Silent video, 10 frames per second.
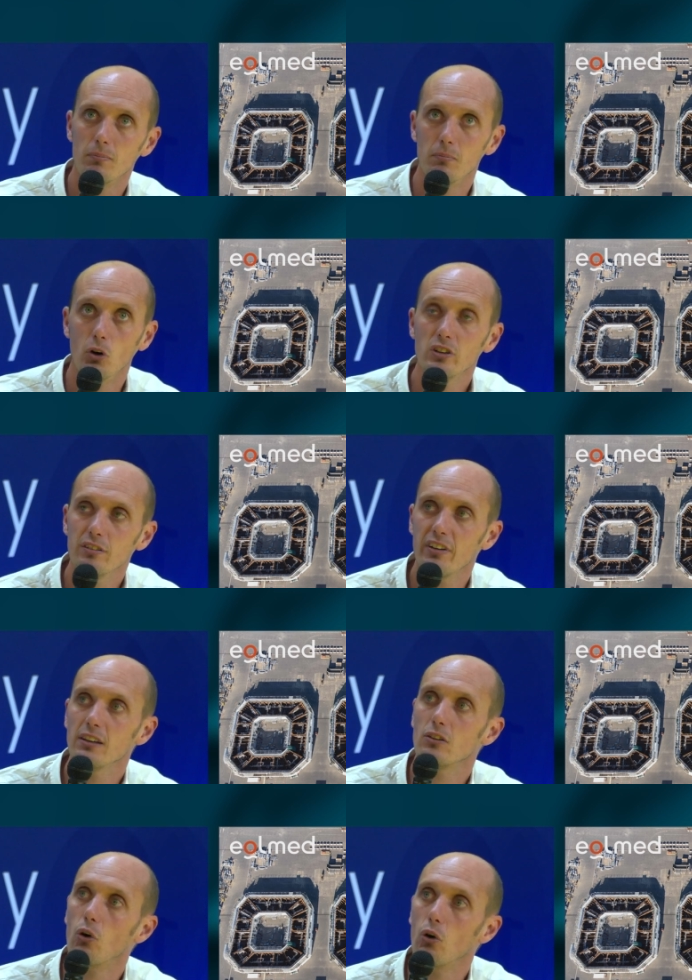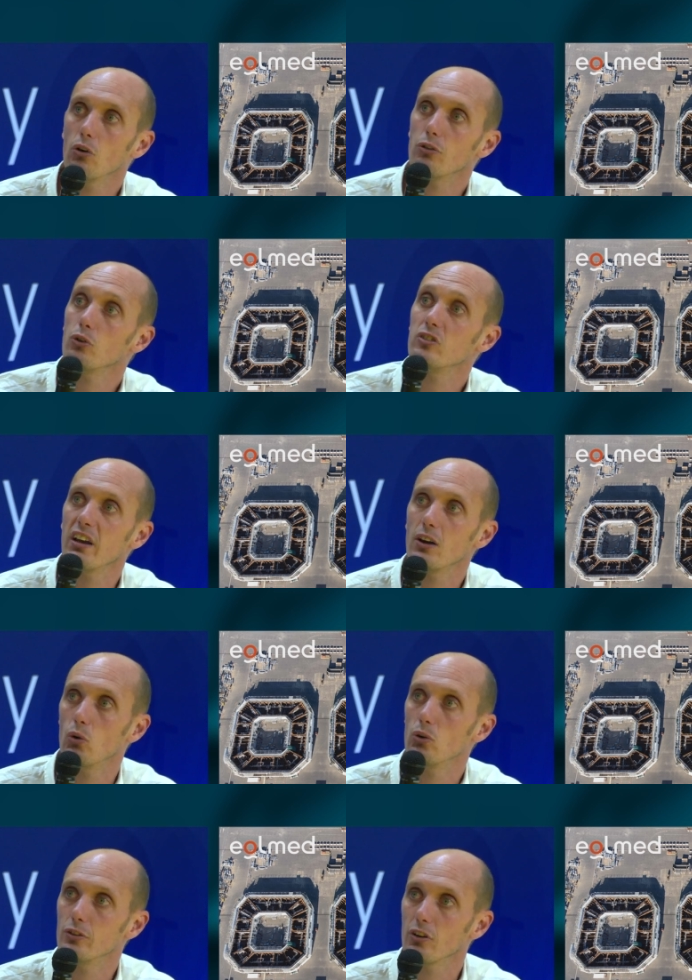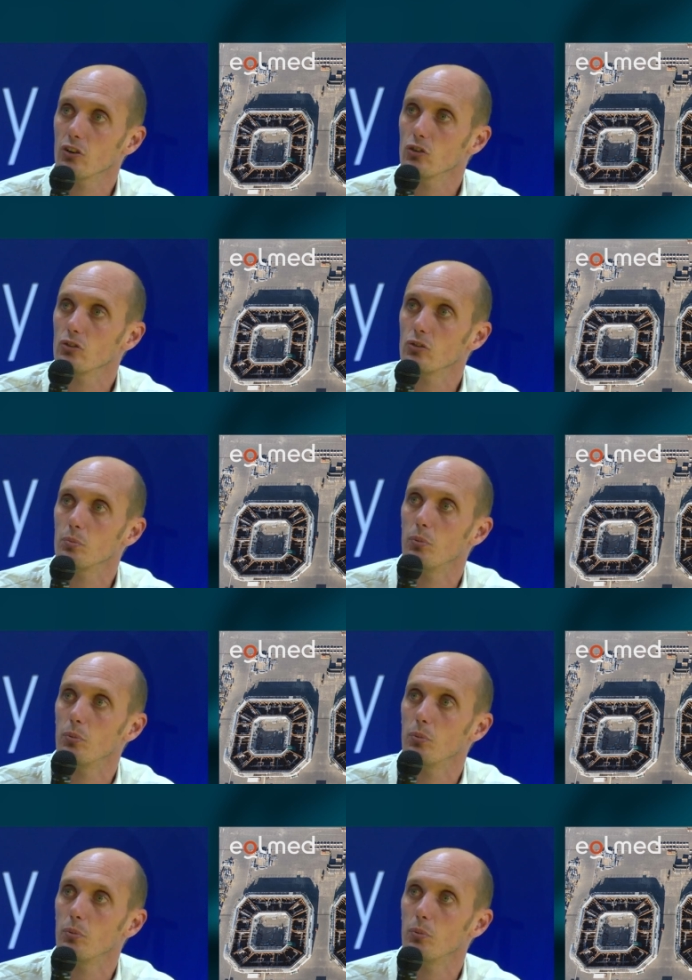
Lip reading: motivate all the stakeholders,